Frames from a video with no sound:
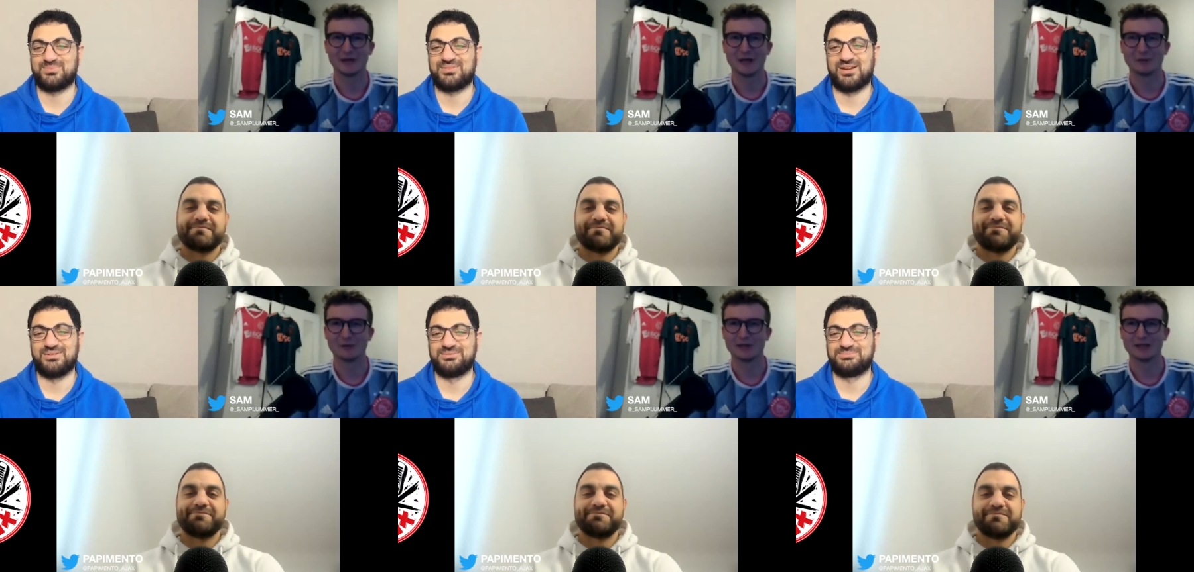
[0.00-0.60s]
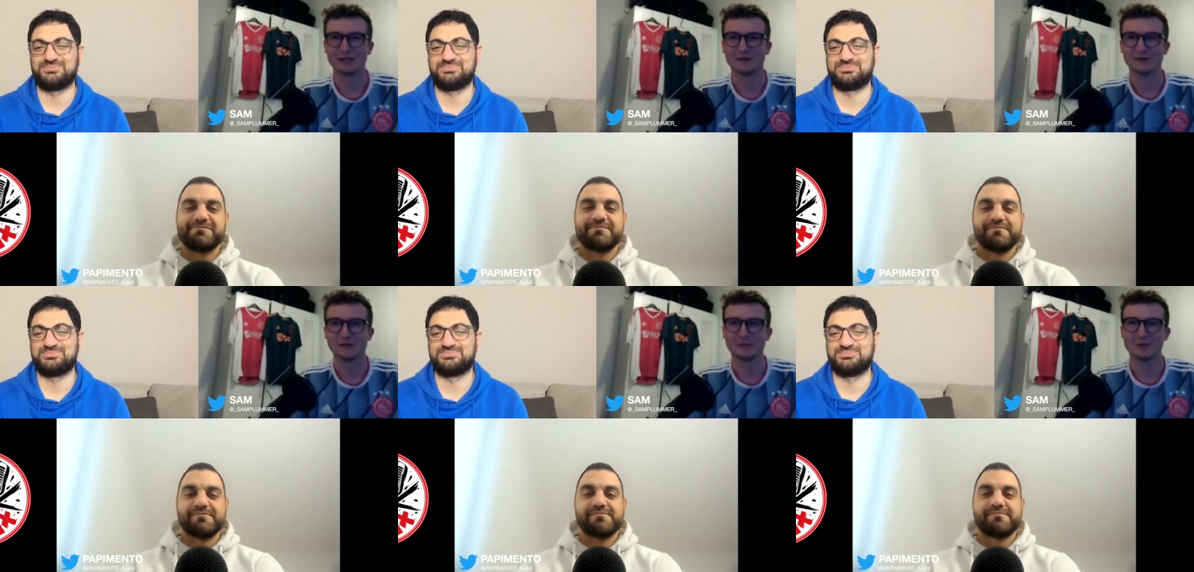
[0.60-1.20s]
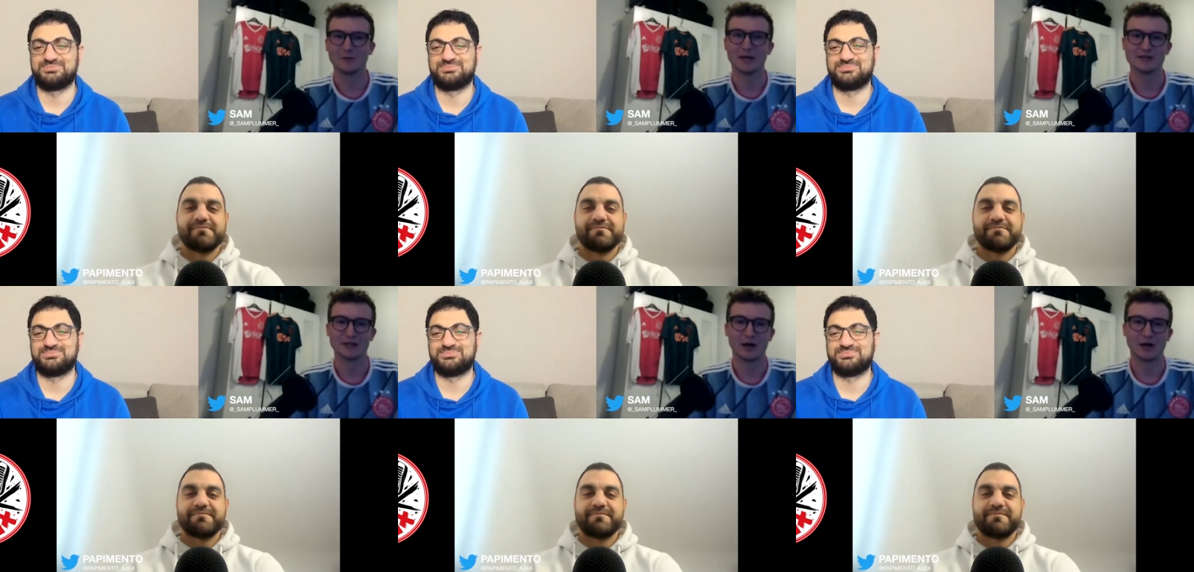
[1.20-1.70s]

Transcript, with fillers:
Speaker 1: of uh, really were players that